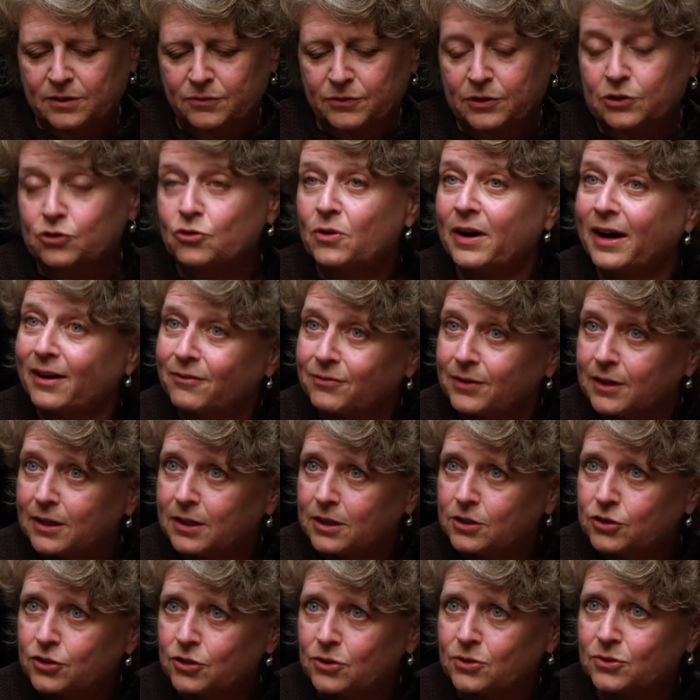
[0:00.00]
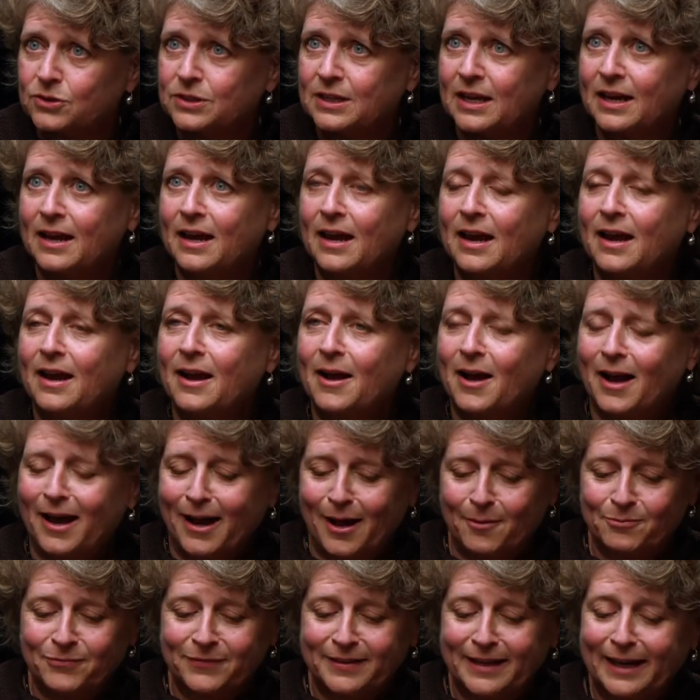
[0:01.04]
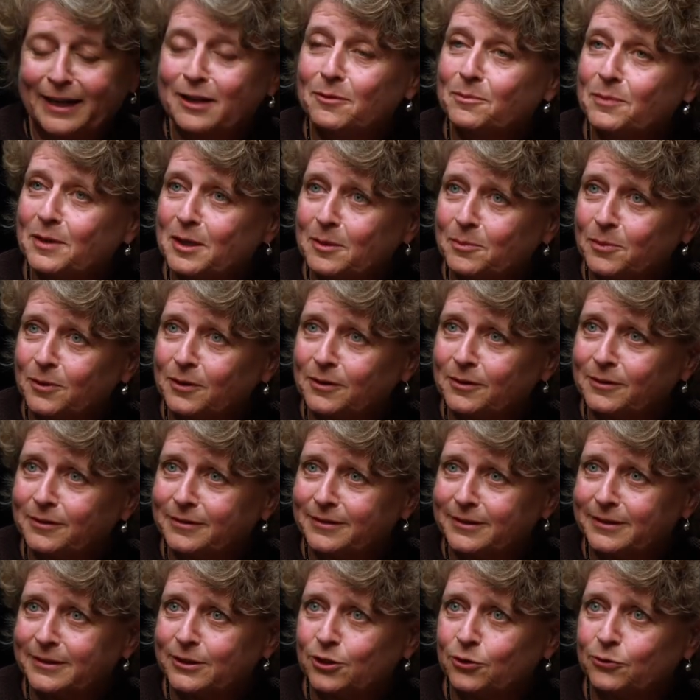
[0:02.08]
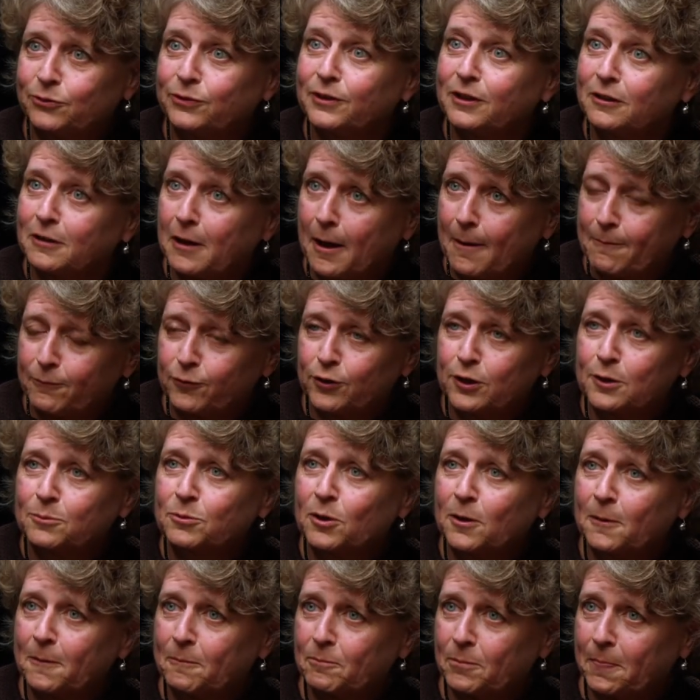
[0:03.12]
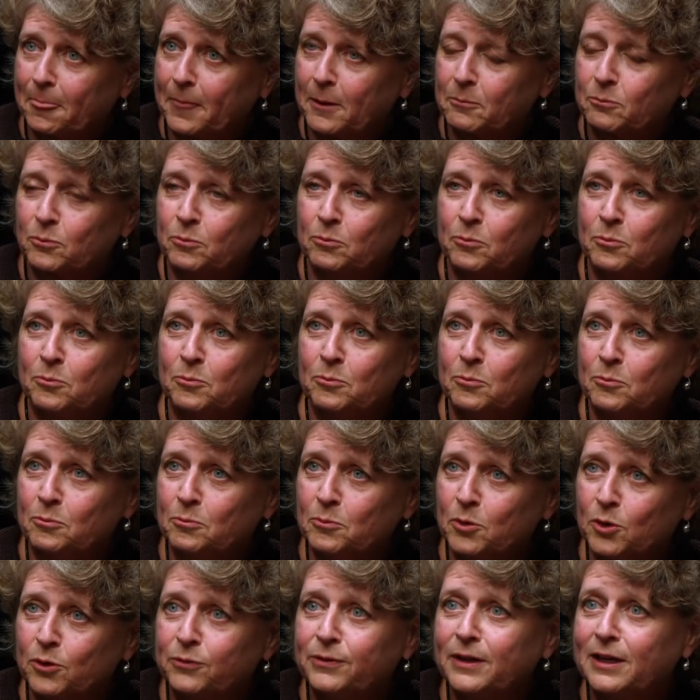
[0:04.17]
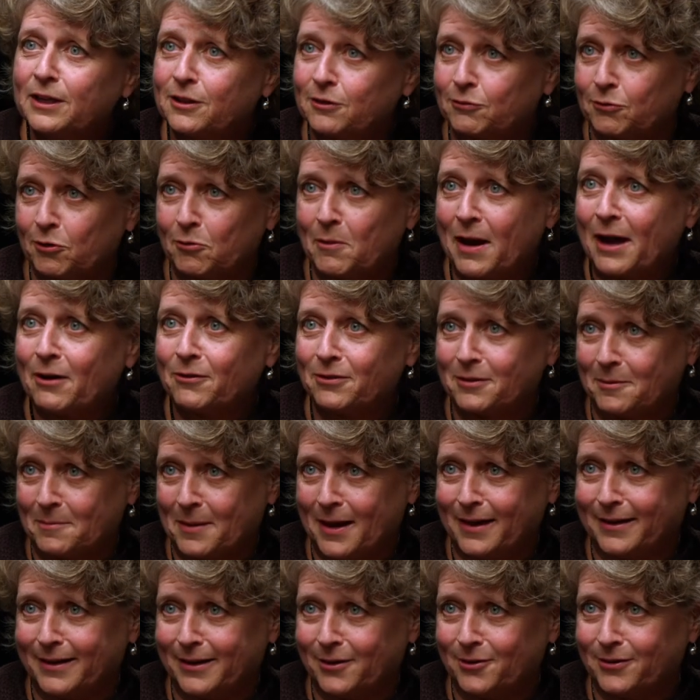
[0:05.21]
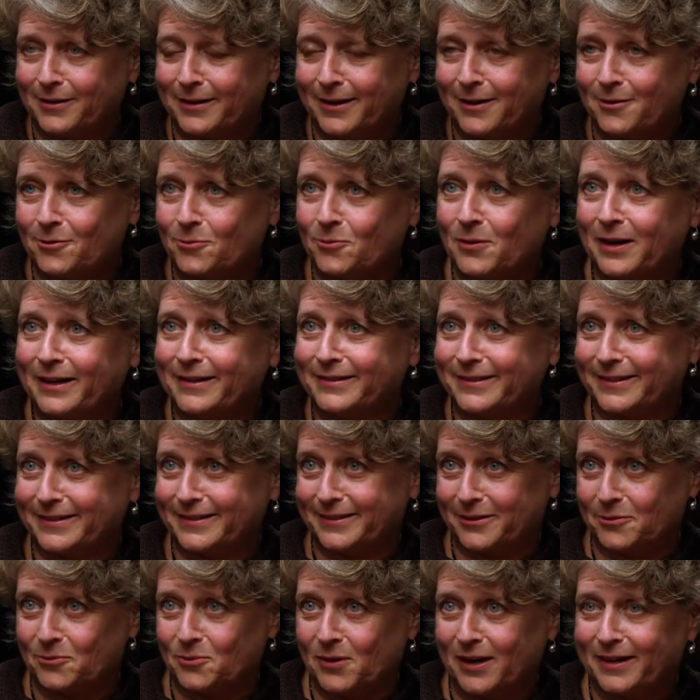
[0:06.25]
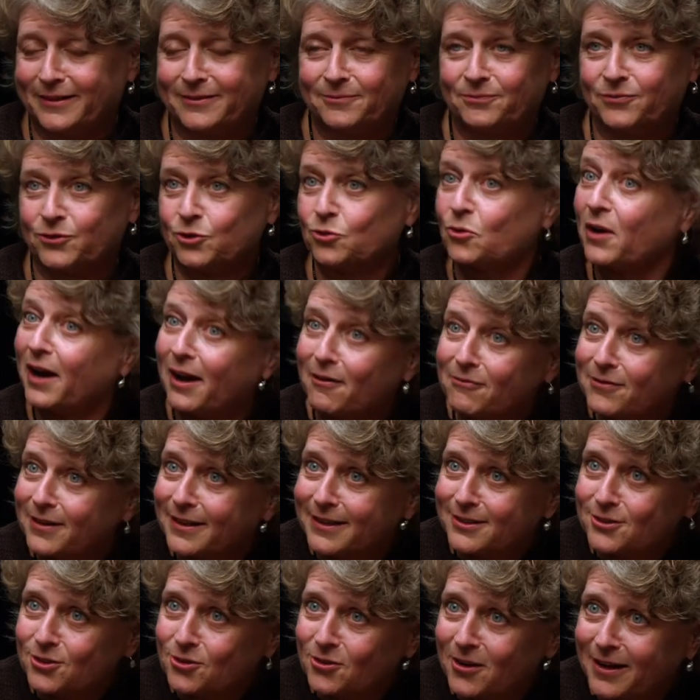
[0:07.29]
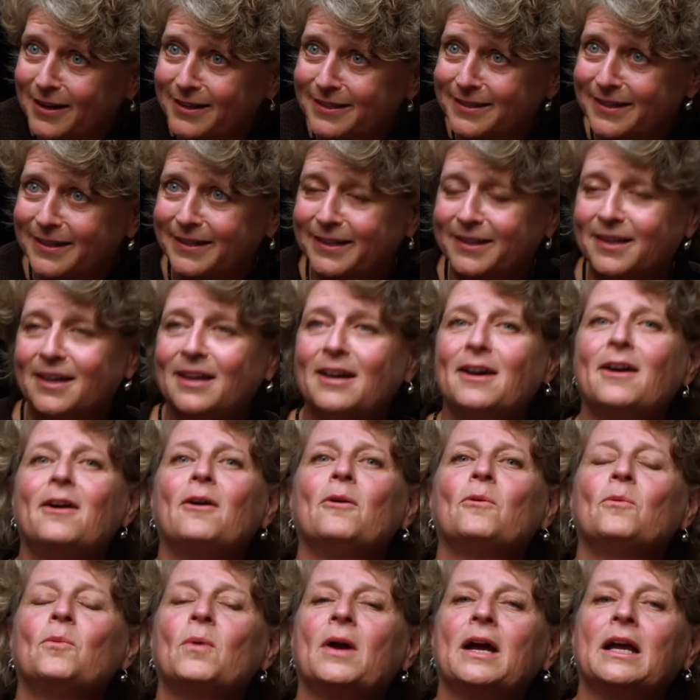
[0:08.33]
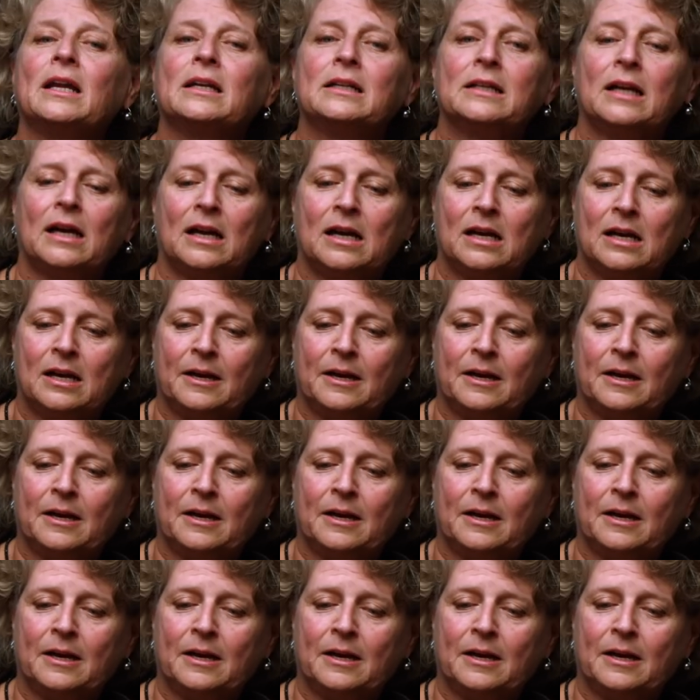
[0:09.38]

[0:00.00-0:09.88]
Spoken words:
of the traffic issues. Getting people to feel comfortable moving throughout the Bay Area when traffic is crazy, when